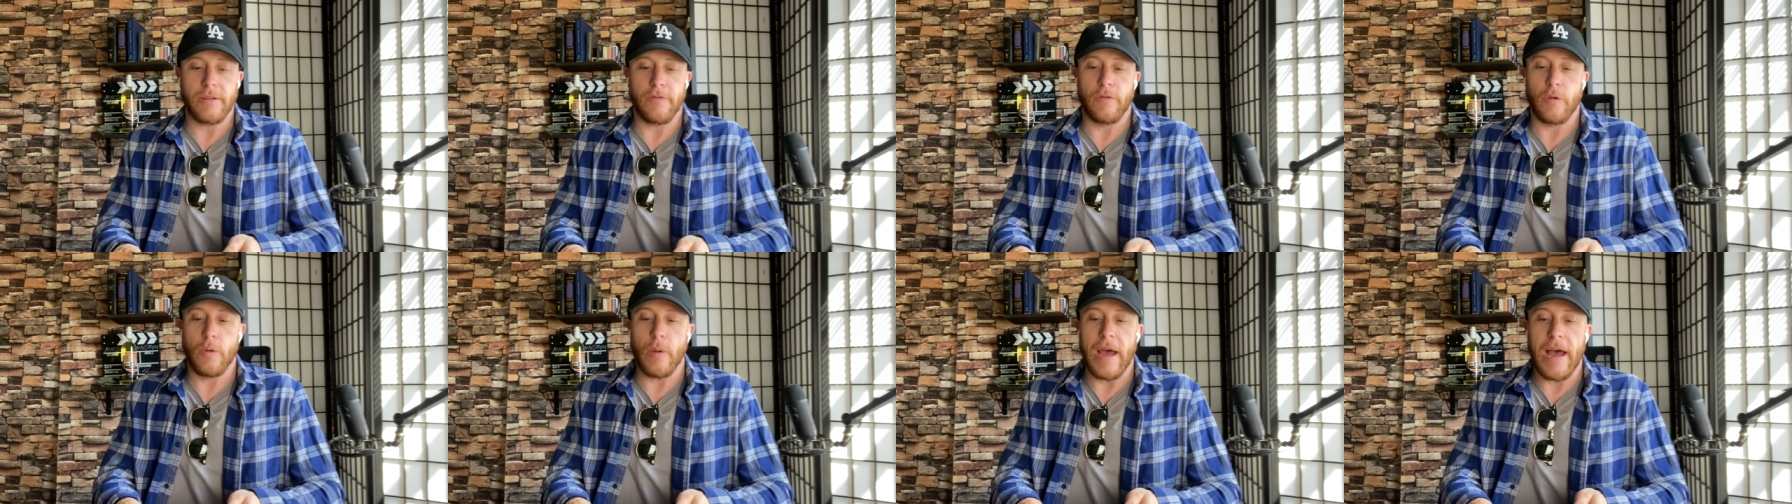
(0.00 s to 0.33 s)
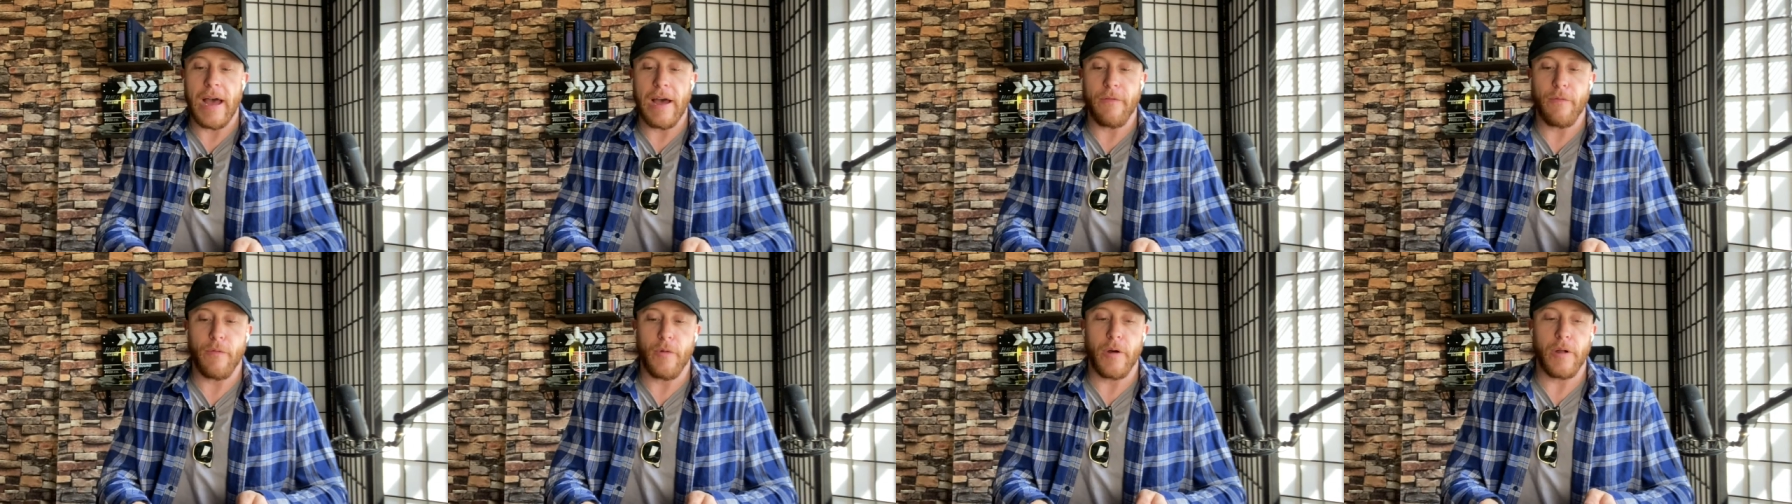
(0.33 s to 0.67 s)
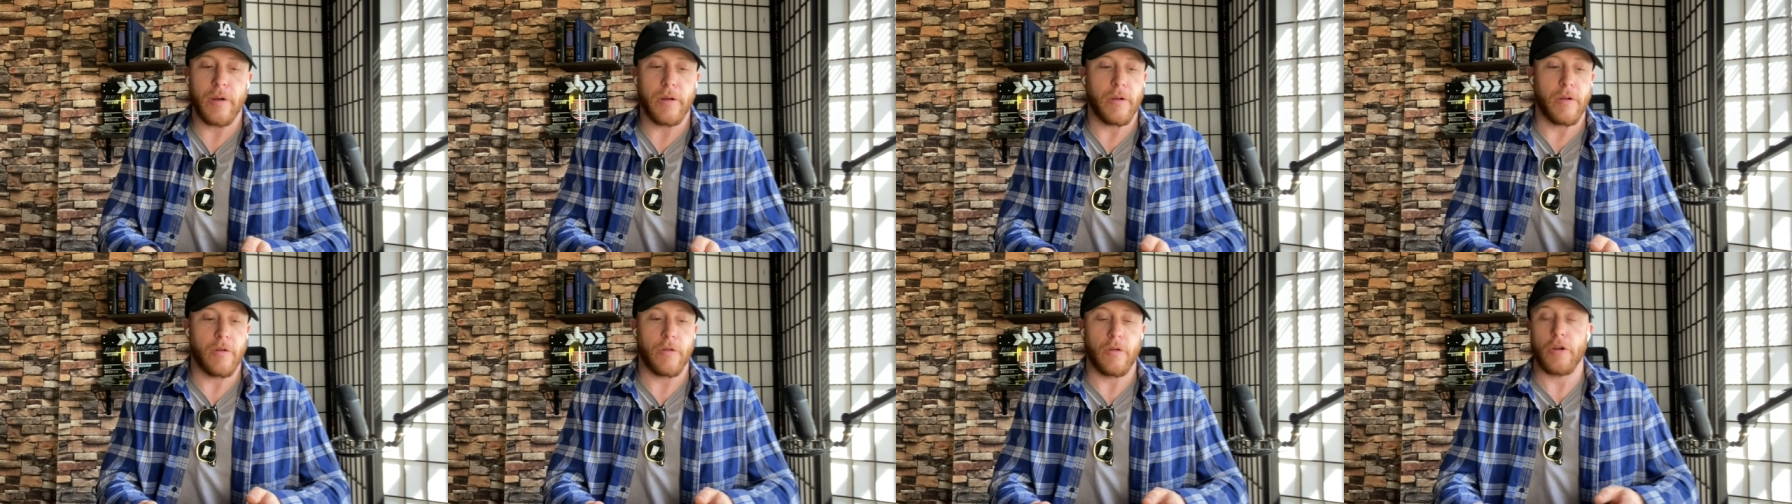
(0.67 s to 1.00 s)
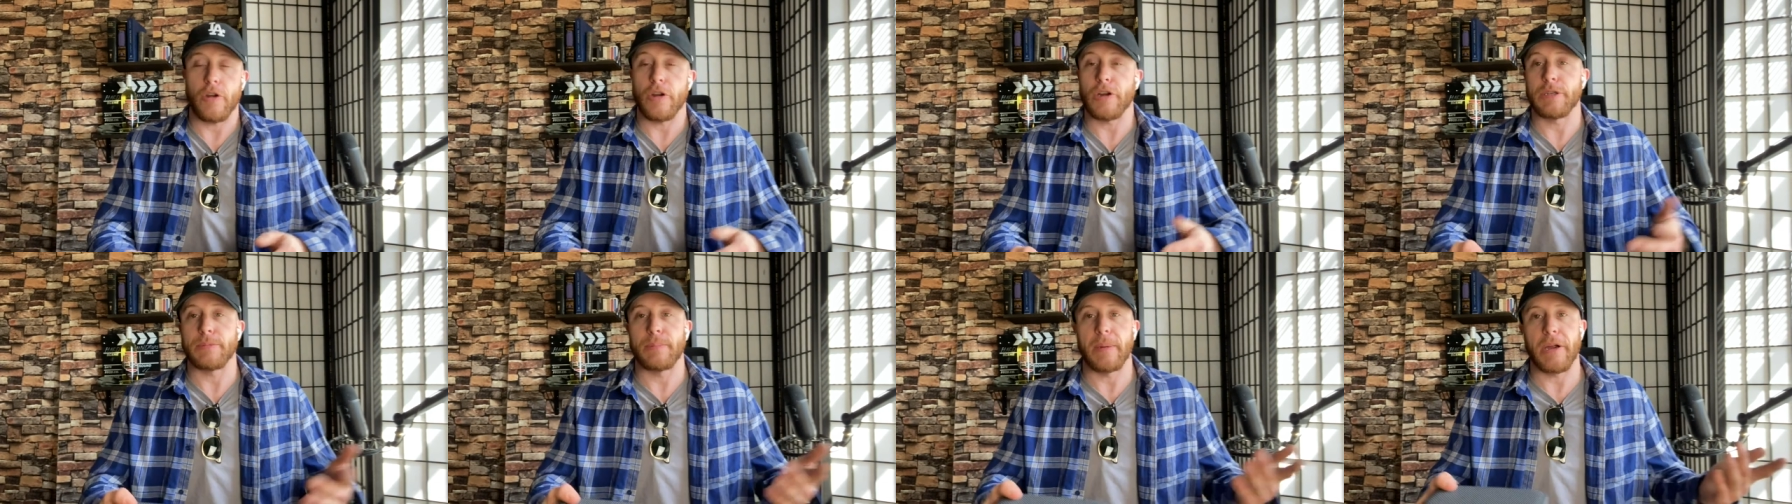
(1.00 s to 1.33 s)
if you have one or
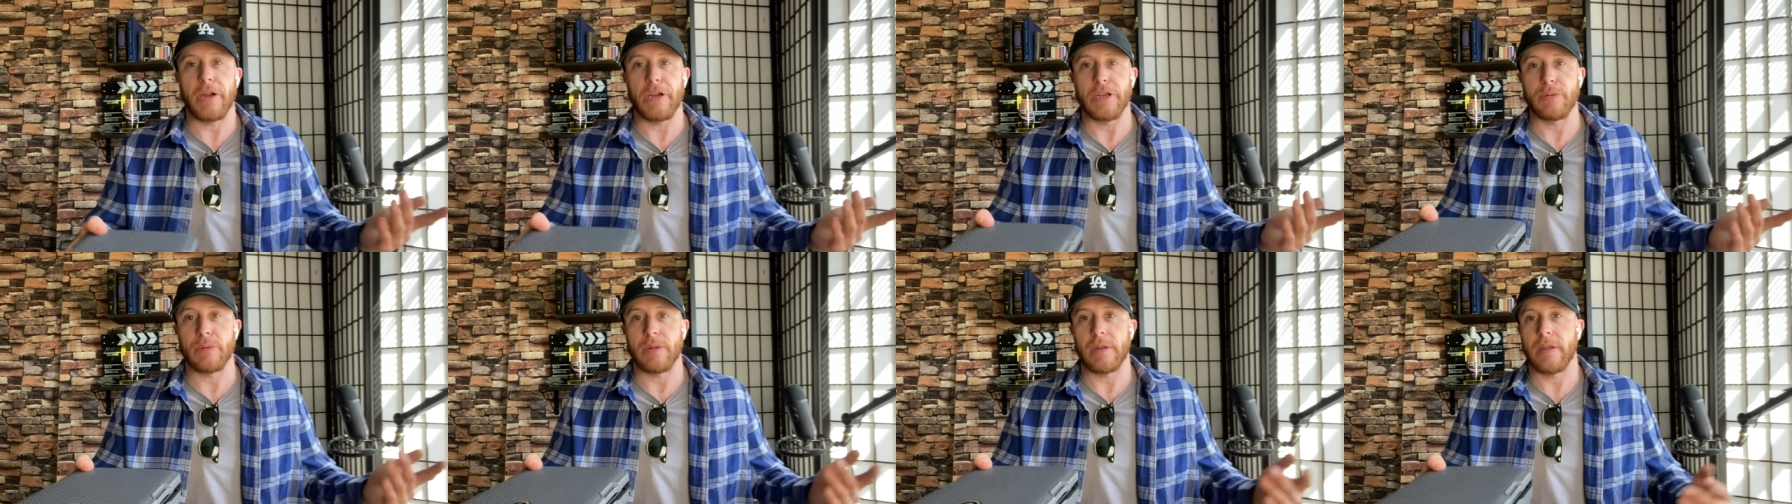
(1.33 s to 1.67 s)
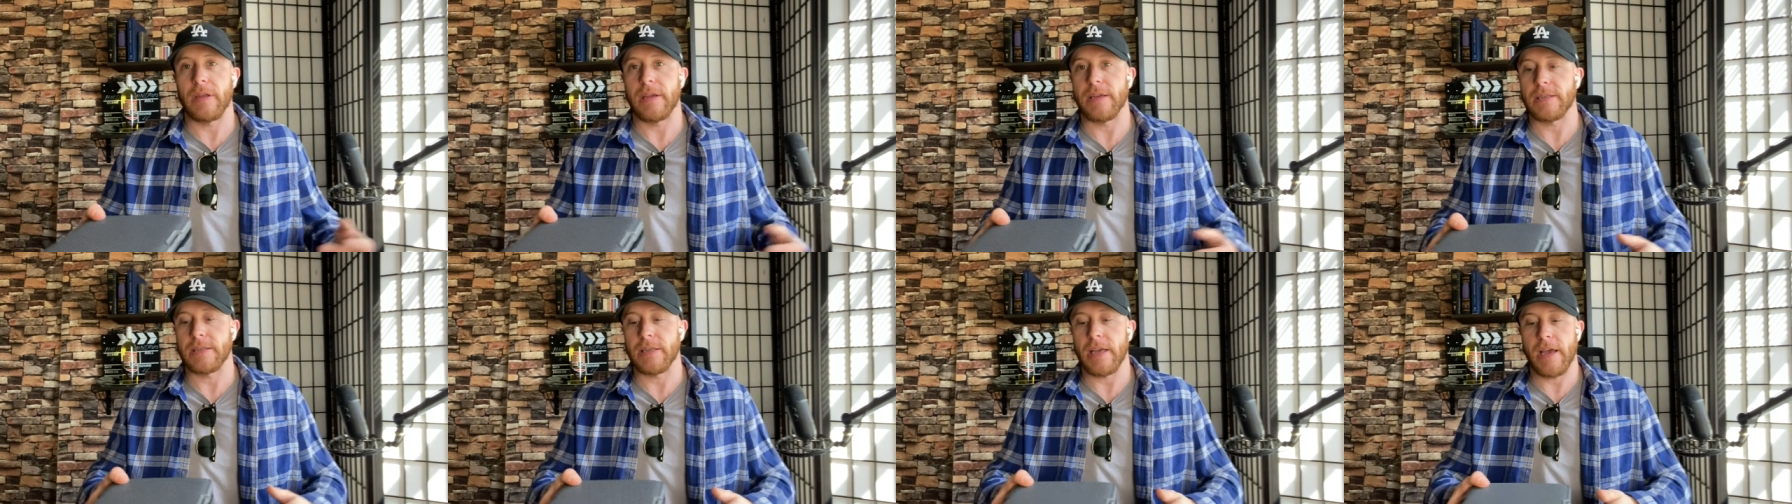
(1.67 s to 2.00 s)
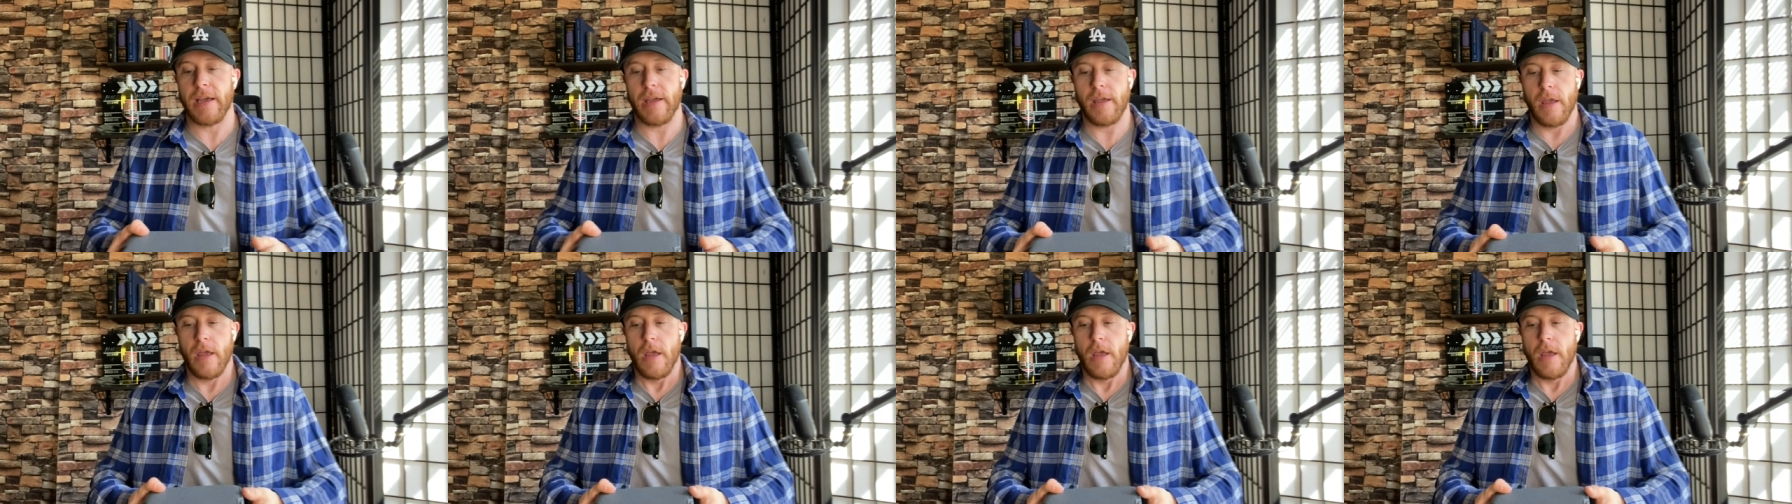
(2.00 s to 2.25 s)
your experience with TSA.